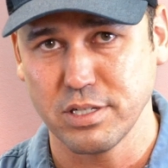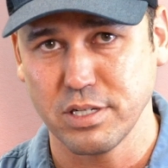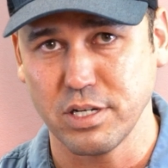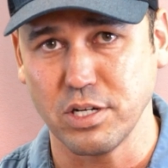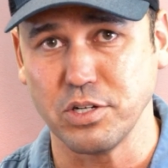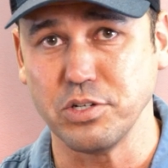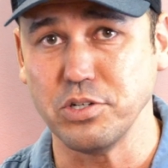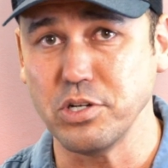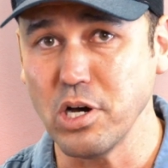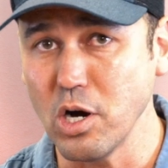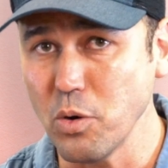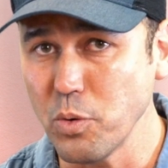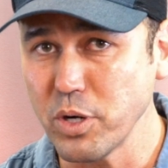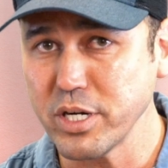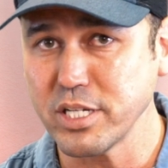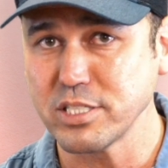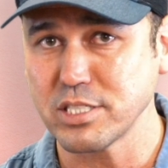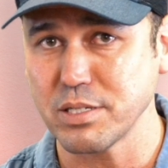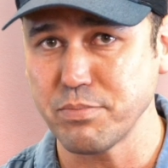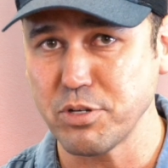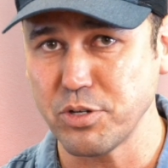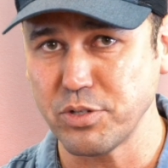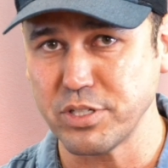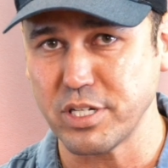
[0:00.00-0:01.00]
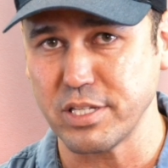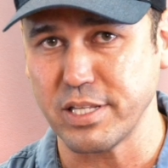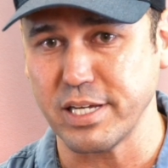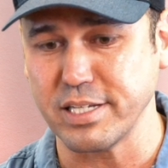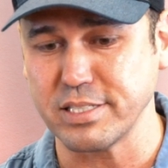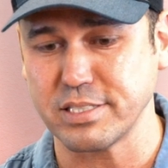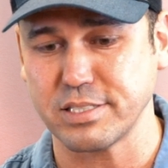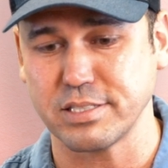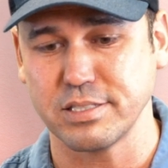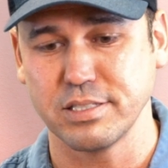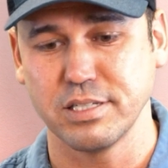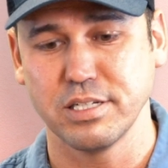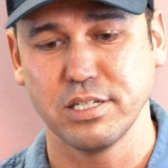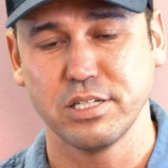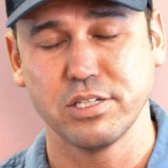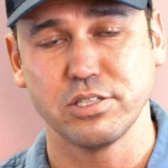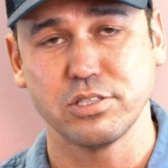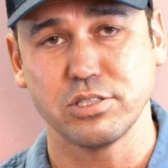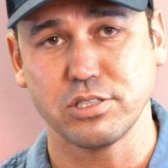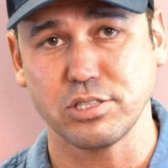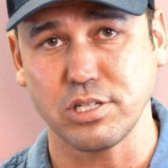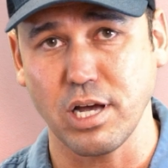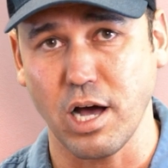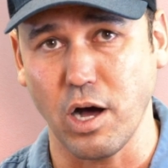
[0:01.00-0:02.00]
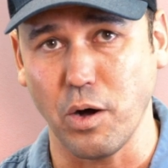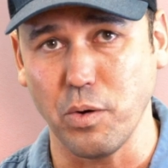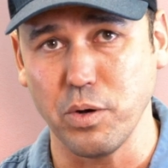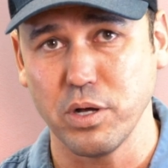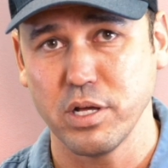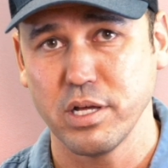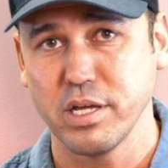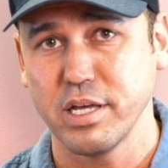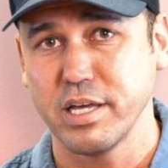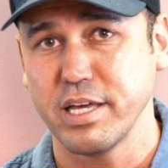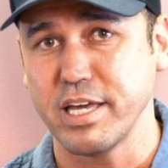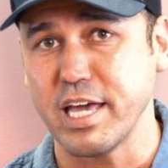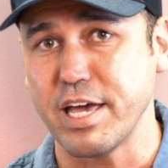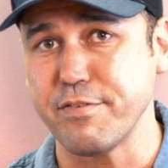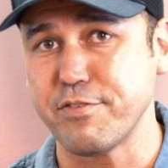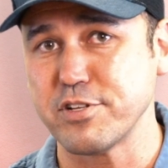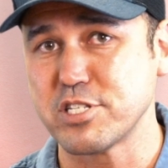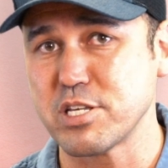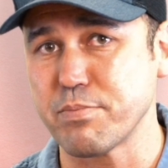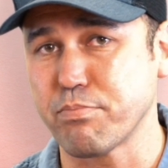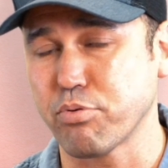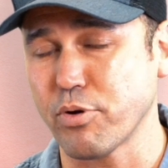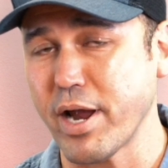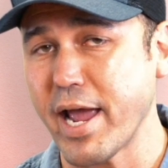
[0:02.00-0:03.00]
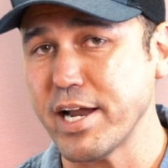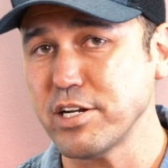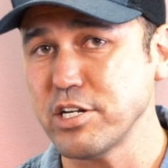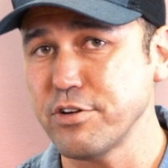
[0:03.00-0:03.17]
No one is immune to this. So if it's a brand